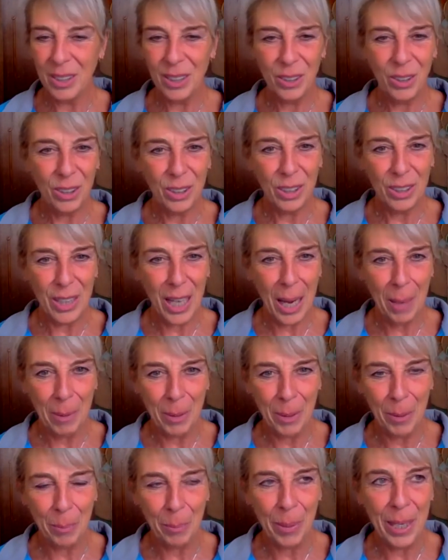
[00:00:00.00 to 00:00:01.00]
not the time
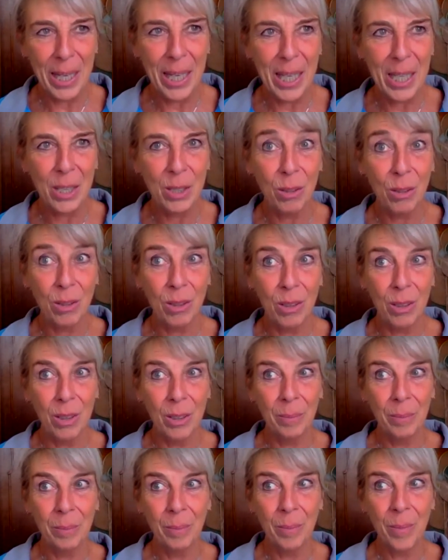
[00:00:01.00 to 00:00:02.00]
and the place,
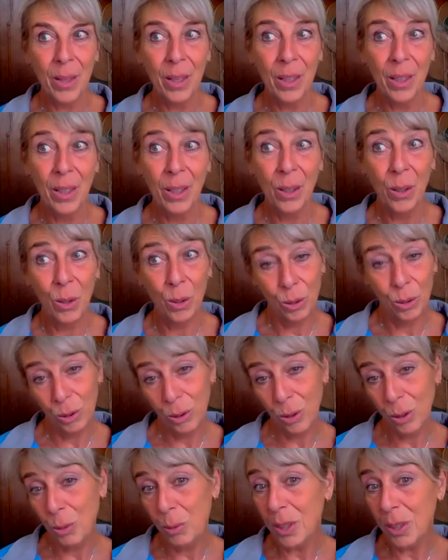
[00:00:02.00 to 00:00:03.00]
or
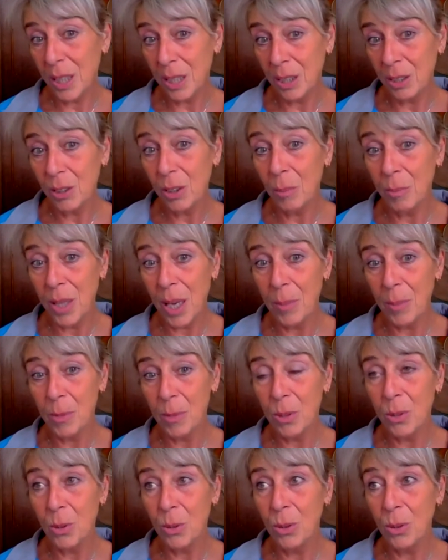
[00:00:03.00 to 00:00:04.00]
also what they
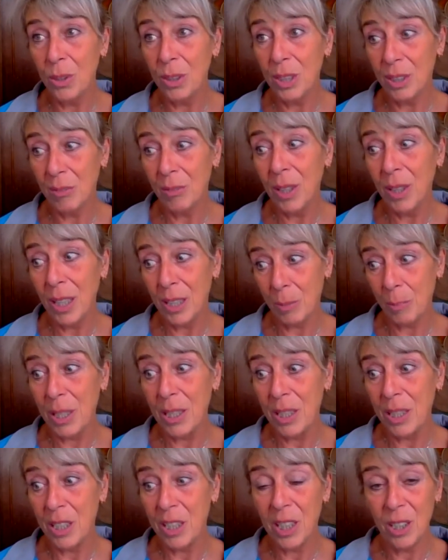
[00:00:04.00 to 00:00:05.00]
sometimes do,
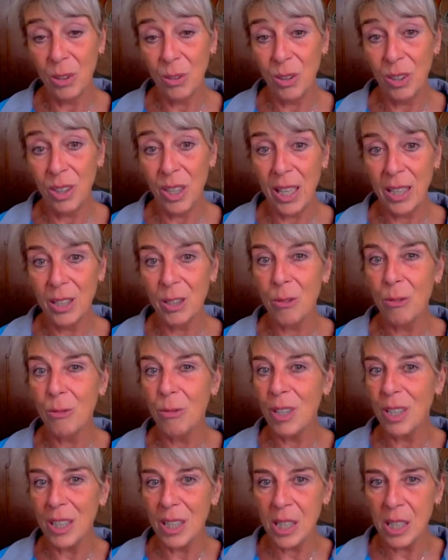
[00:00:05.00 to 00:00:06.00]
especially children, like
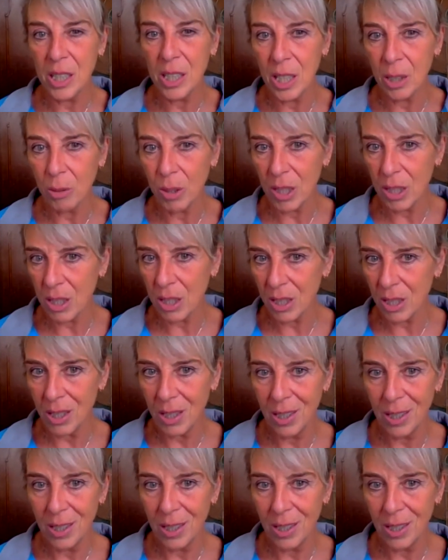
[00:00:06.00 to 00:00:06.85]
revealing secrets.